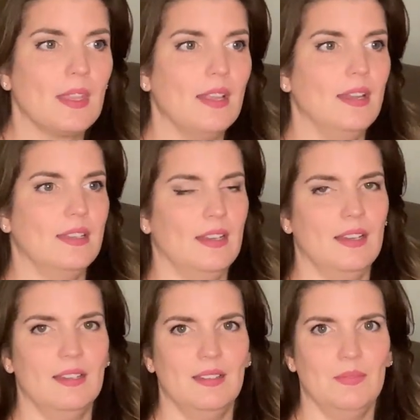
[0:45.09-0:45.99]
And uh,
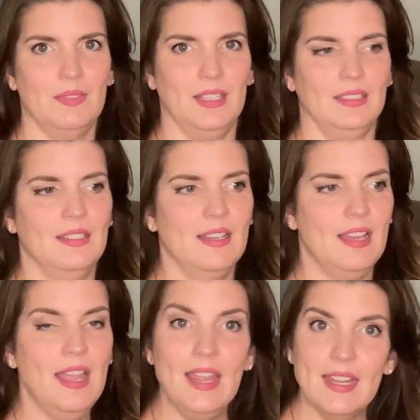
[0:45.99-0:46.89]
like,
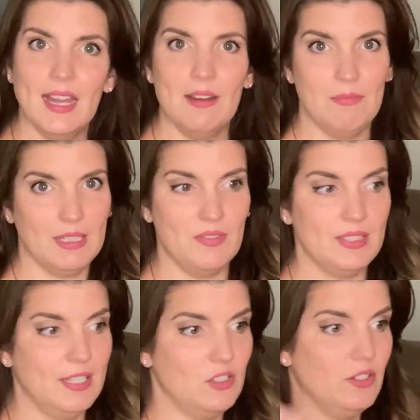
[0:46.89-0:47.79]
hey, I'm about to have a
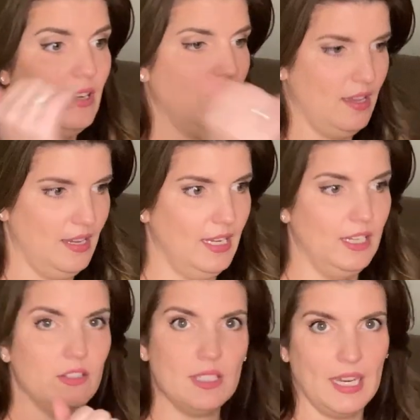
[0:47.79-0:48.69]
seizure. Uh,
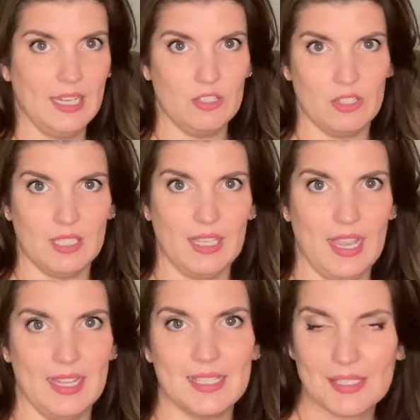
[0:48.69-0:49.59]
here's Danny just in
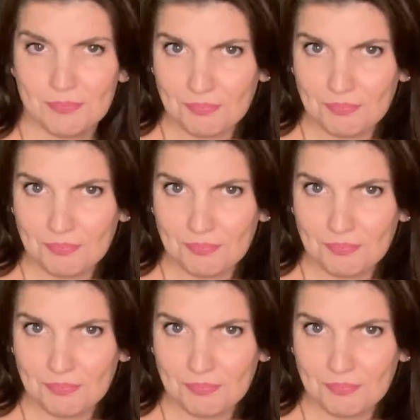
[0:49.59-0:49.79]
case.